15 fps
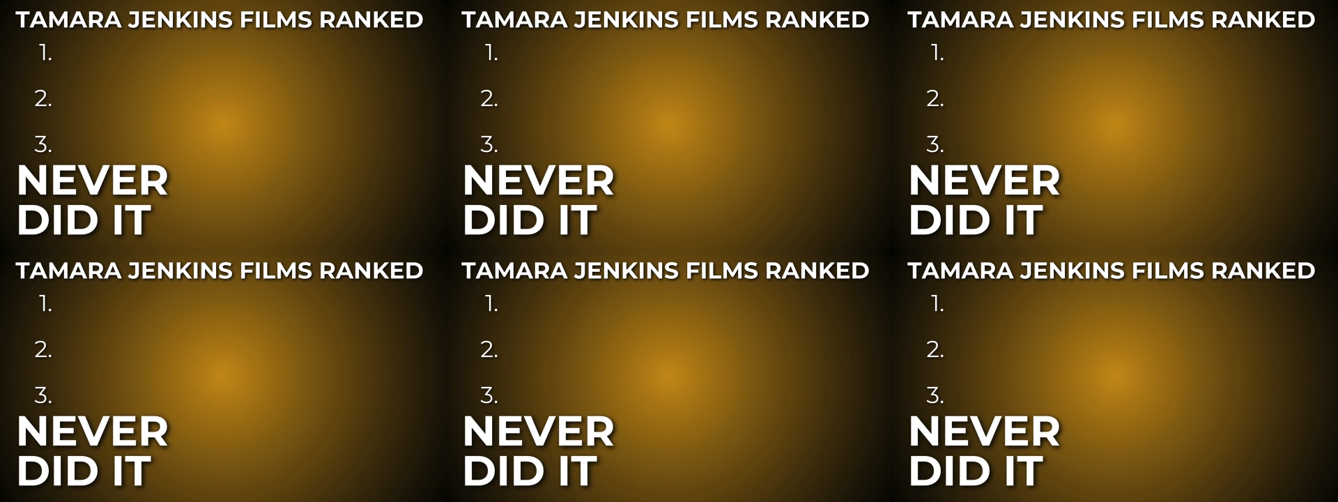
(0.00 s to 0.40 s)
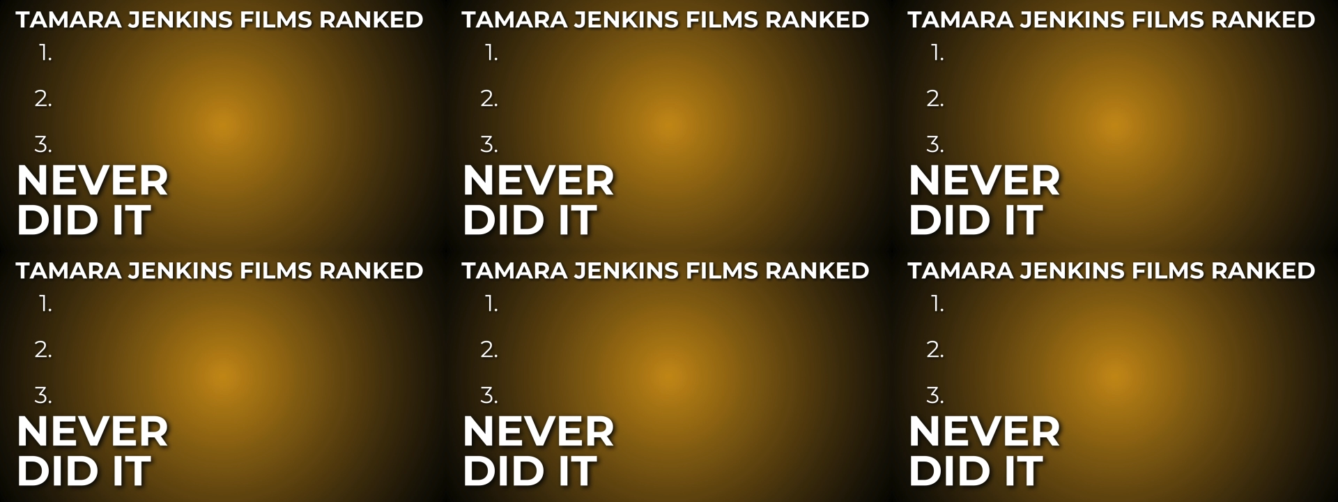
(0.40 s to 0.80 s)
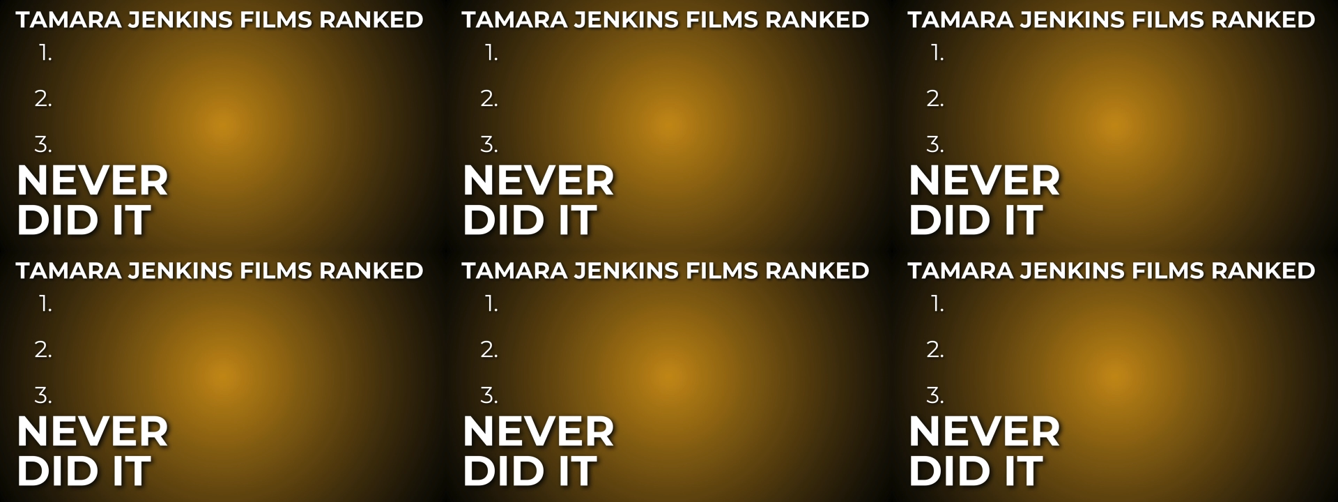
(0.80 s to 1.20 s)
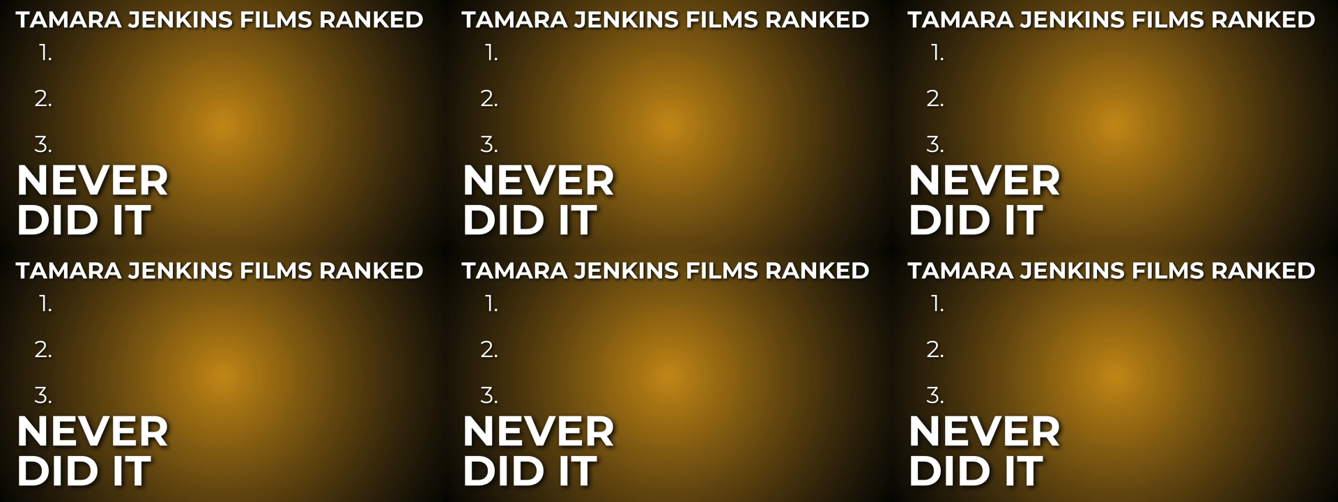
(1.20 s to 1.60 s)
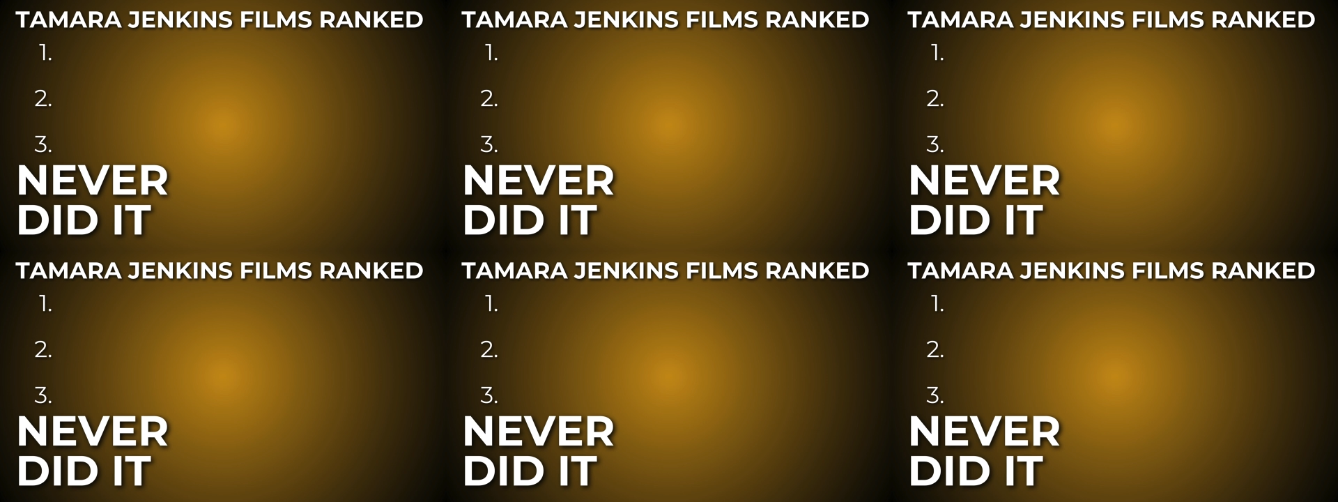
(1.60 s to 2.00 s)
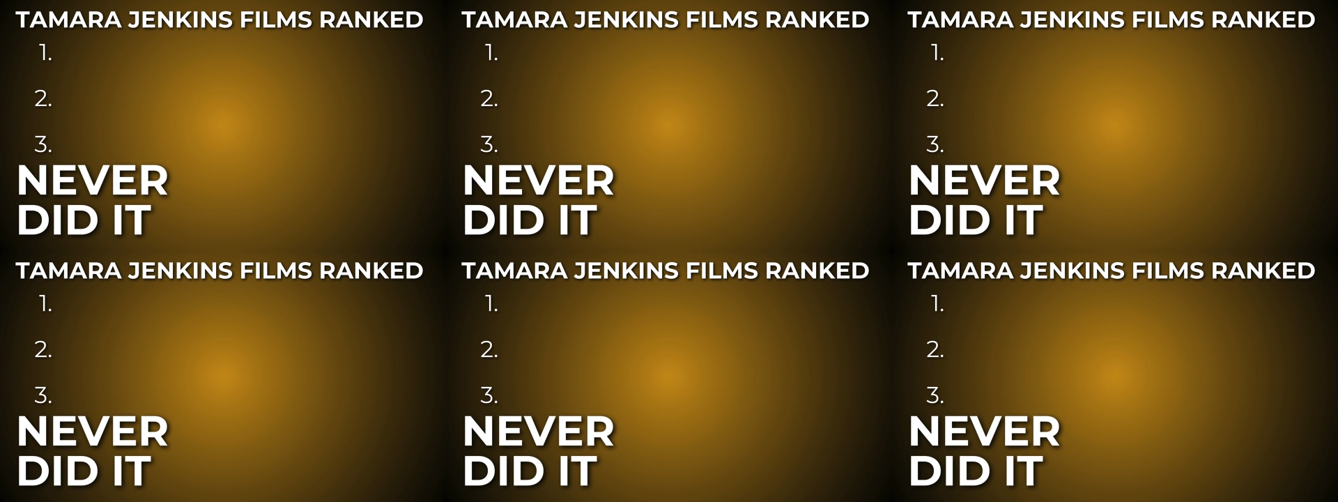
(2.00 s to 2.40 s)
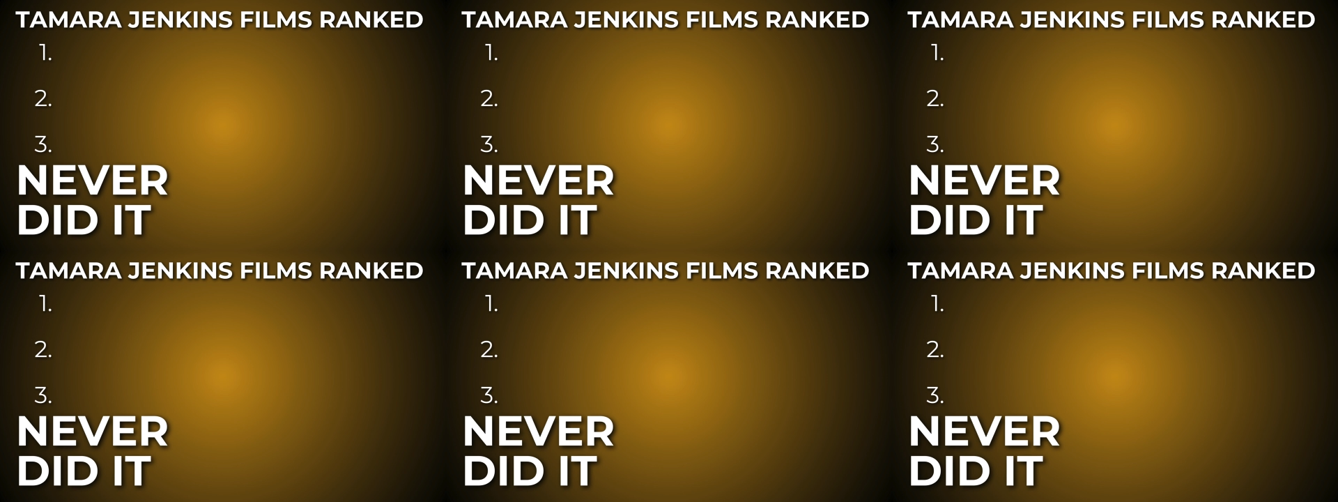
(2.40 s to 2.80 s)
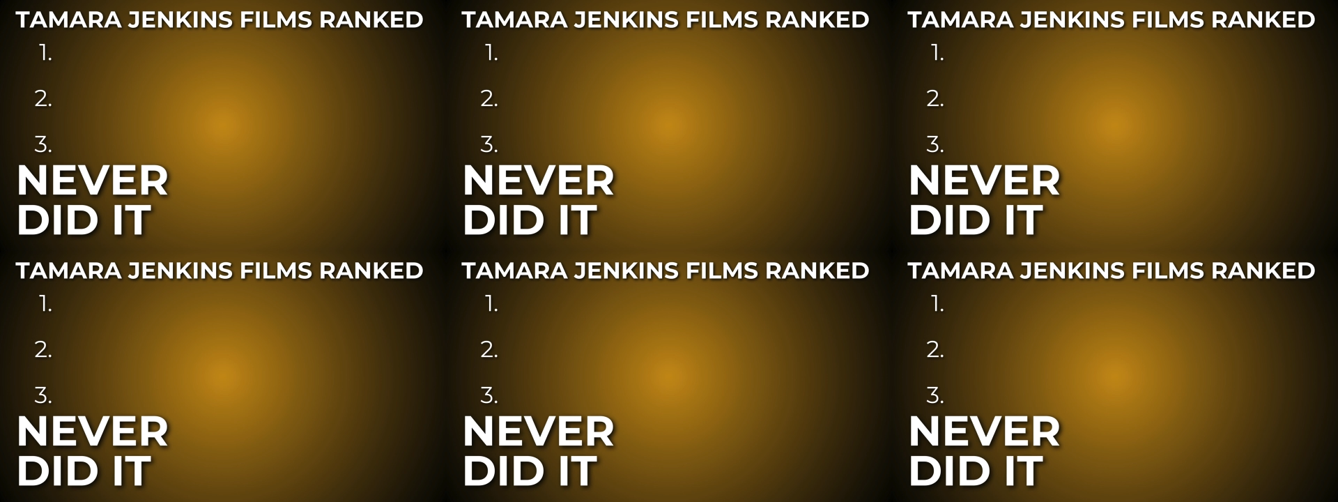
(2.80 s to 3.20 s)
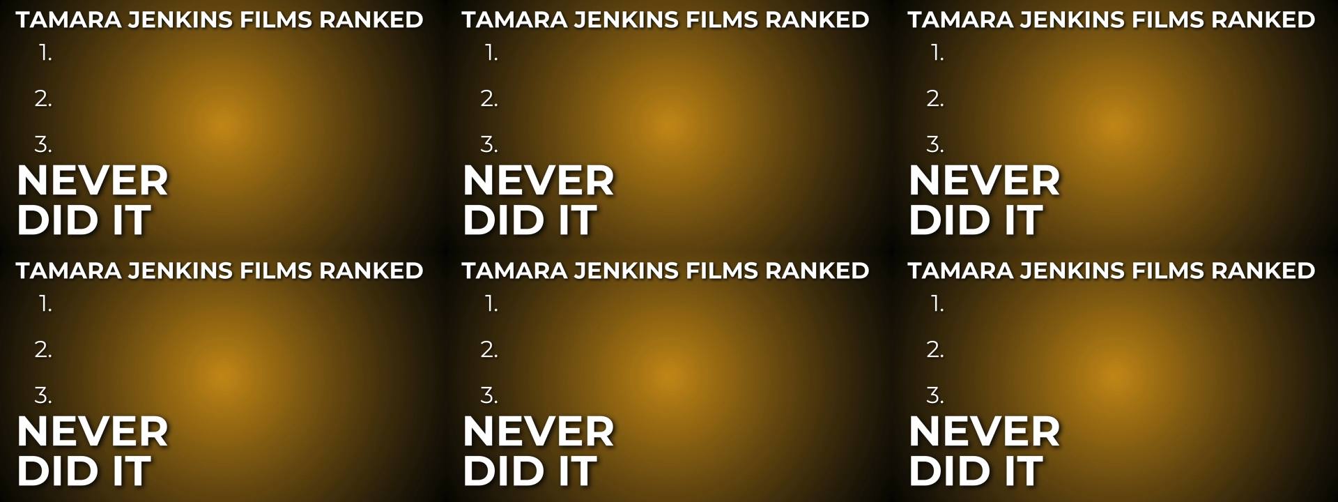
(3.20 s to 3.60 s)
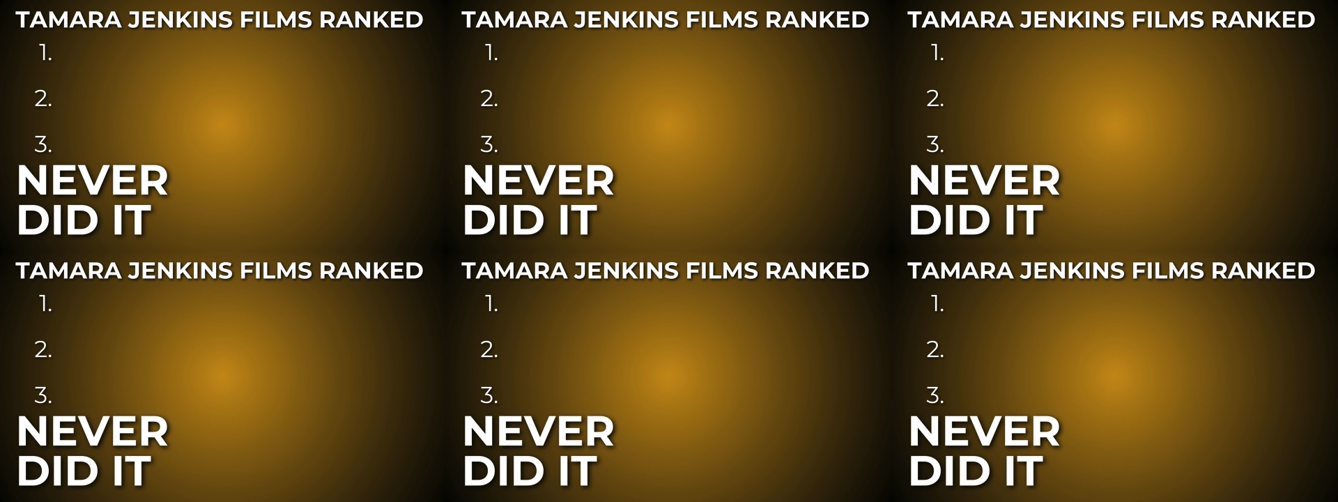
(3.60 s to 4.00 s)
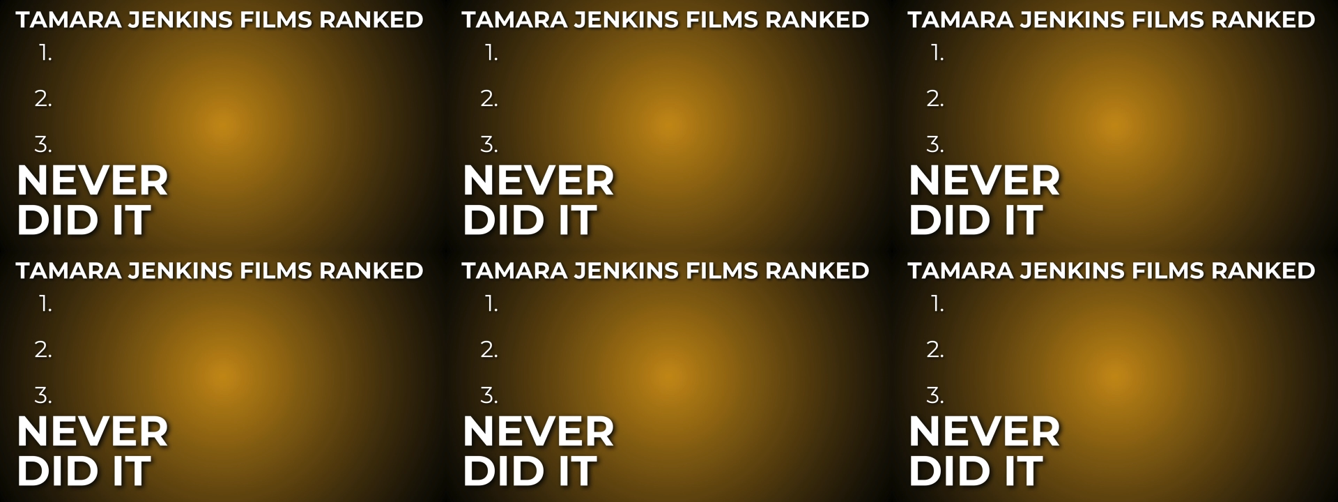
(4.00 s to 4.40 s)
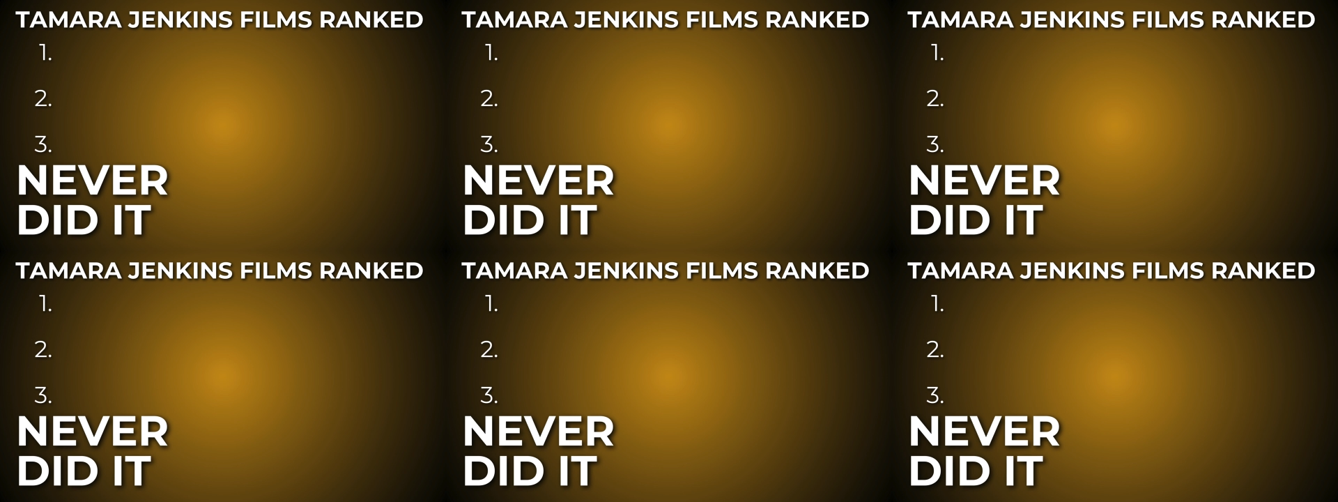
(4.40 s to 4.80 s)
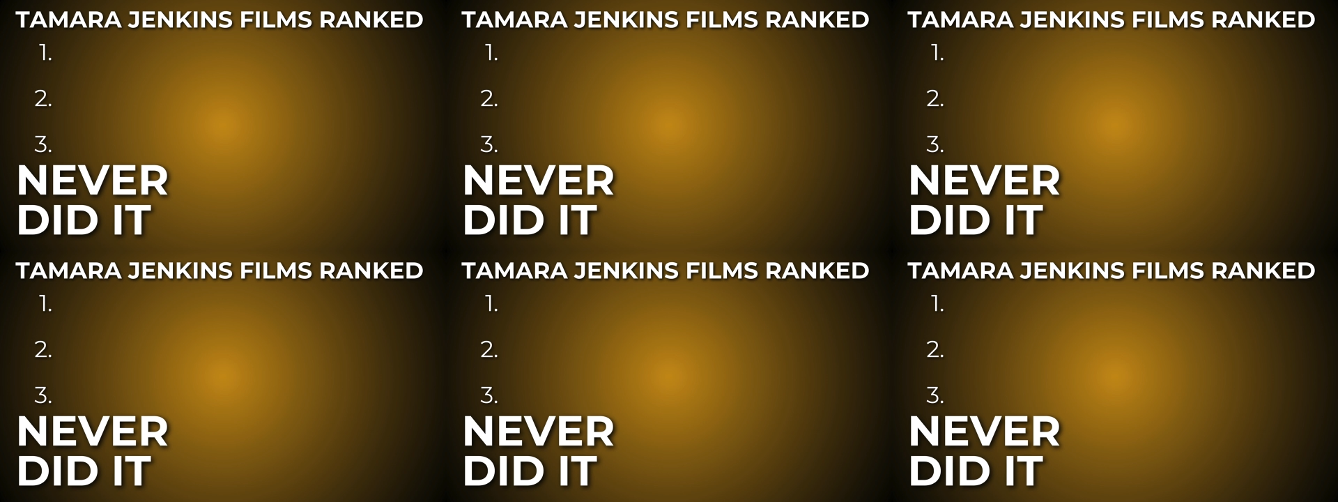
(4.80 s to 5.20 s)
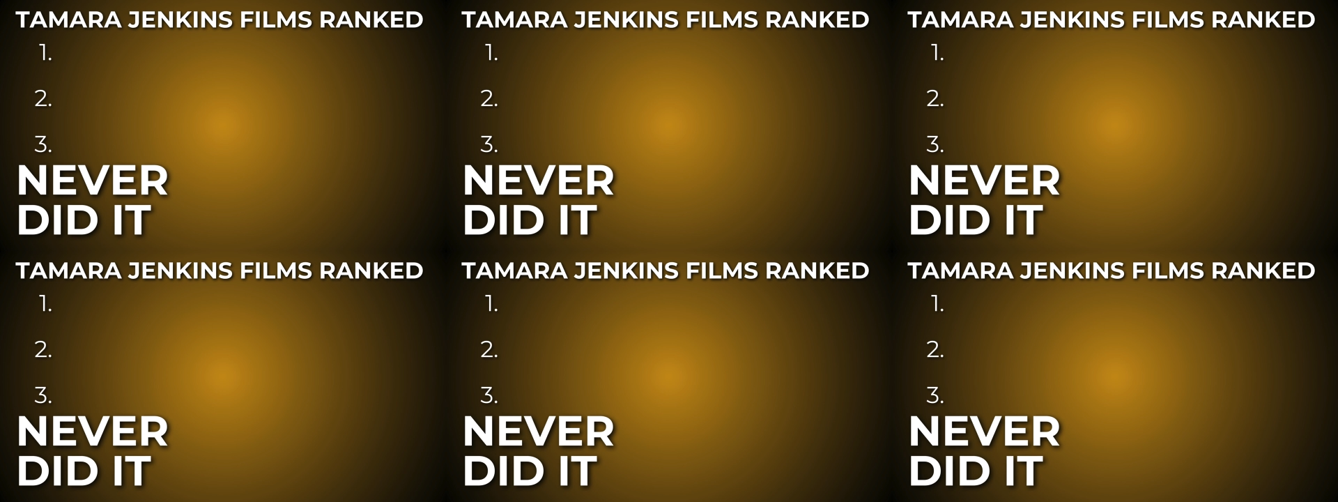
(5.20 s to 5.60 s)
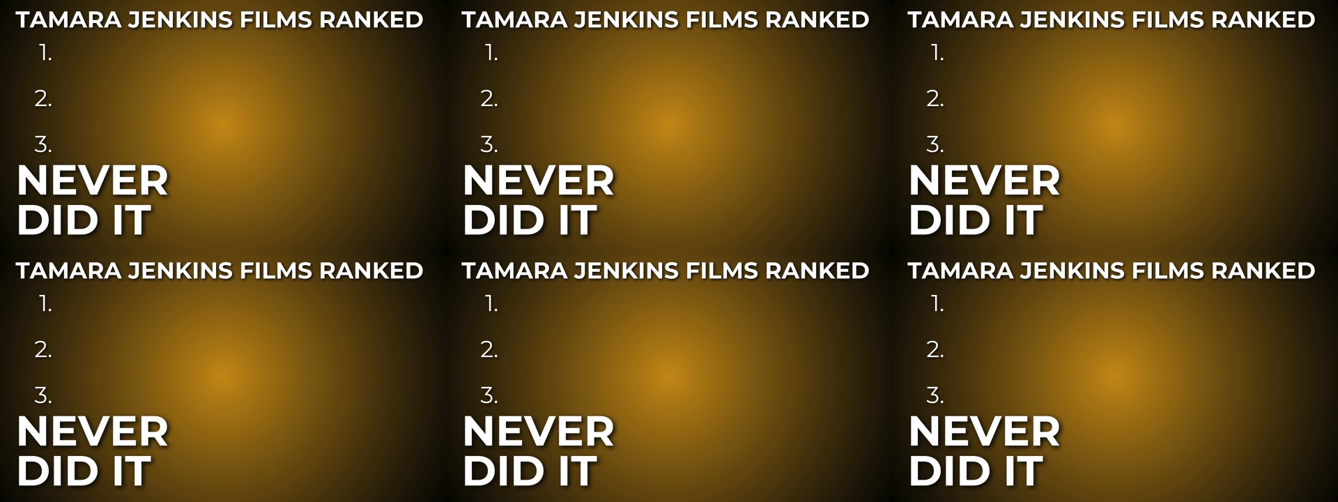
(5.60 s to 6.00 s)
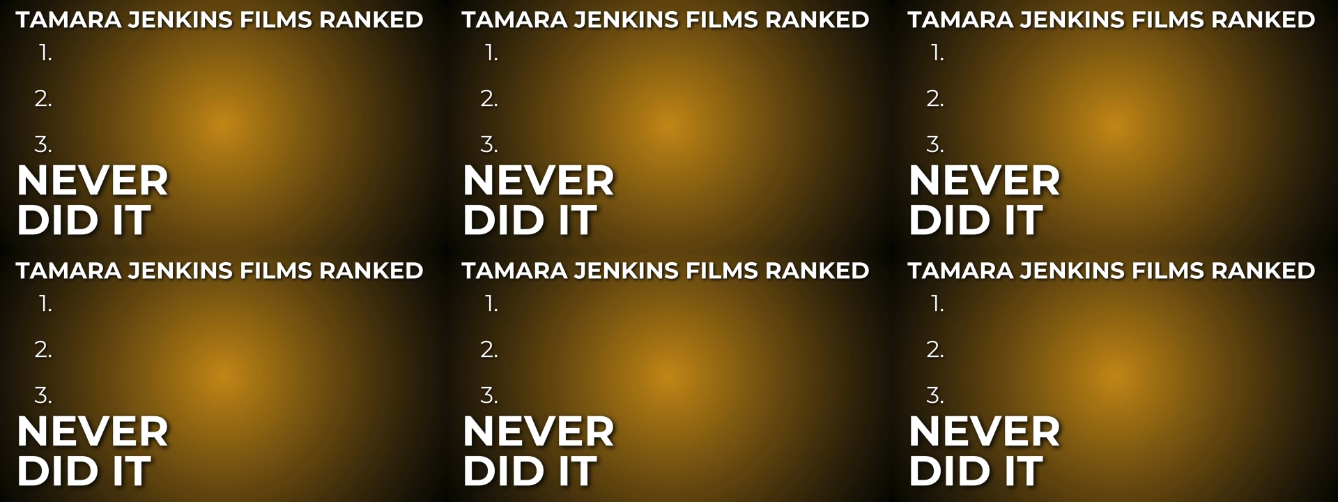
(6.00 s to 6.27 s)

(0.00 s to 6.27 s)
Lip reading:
(no speaker visible)